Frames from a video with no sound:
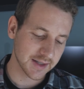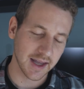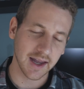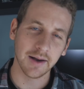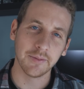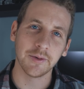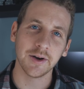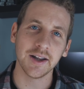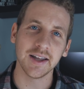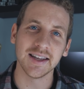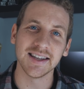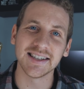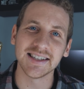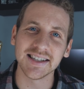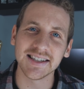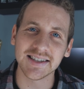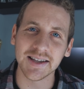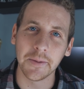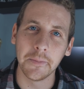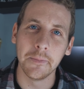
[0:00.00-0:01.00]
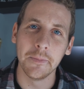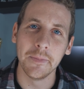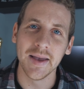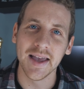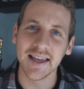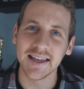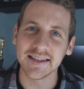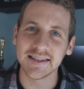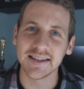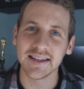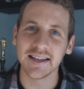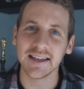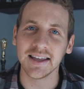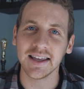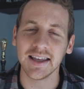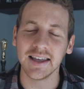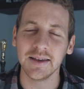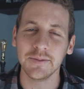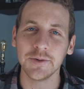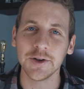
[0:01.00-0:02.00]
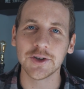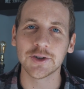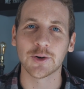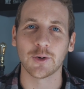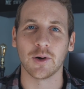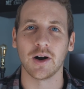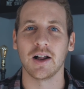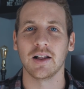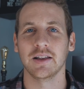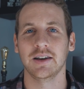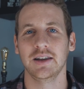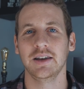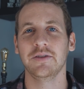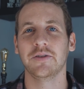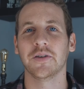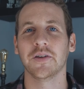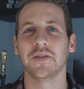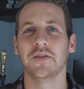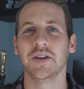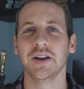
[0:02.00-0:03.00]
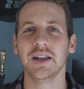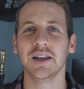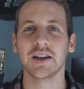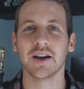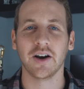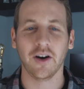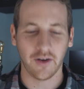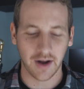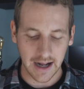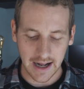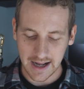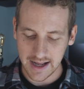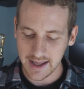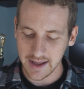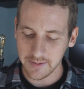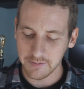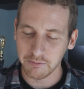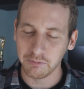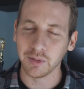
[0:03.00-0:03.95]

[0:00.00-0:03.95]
camera is its amazing image quality for video. I am